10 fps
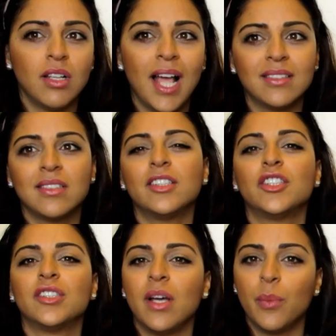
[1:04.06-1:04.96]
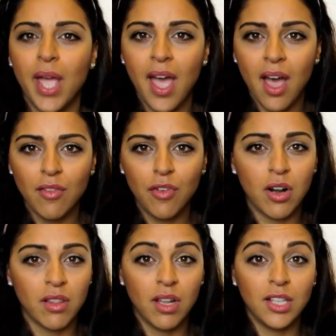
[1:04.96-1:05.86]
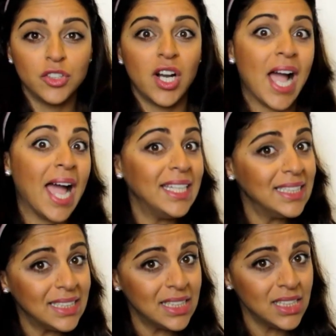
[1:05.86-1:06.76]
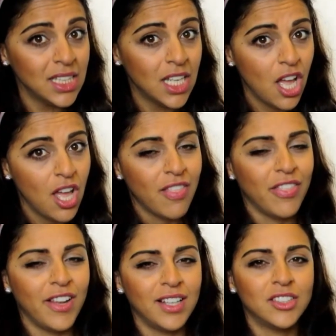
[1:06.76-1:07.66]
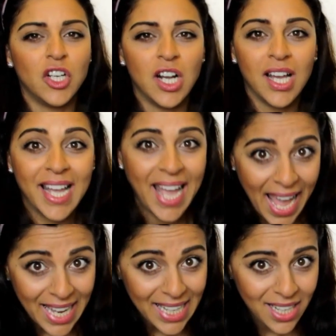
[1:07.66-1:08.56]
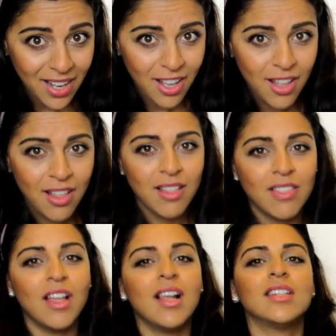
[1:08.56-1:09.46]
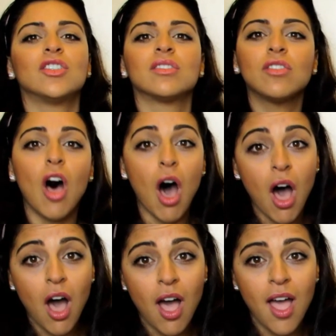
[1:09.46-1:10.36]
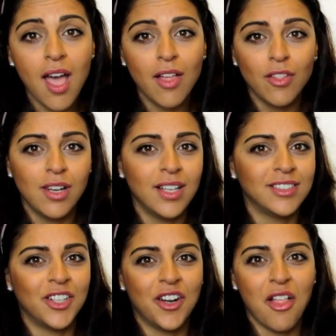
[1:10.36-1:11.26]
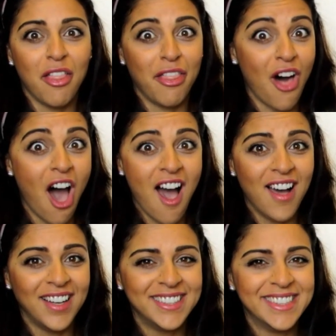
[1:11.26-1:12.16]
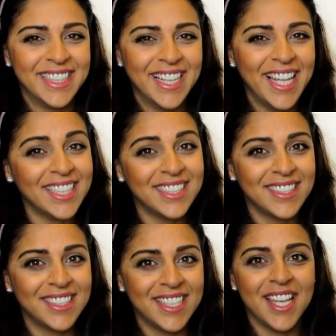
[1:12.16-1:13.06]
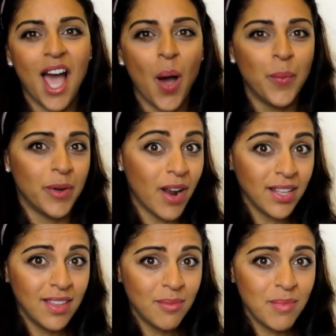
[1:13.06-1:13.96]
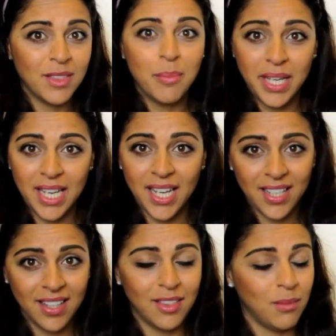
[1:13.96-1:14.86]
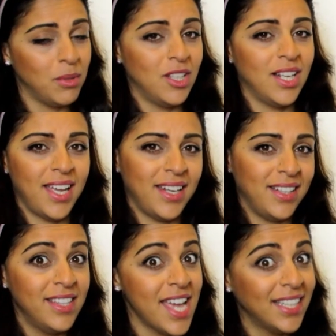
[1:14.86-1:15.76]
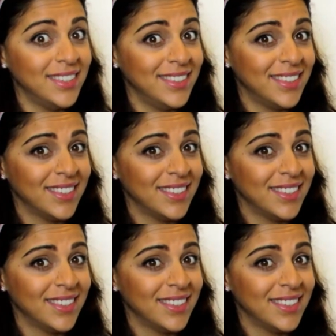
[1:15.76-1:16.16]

last letters that we have are the letter Ayn, the letter Ghayn, the letter Ta, and the letter Va. Let's see how we write them at the beginning, in the middle, and in the end.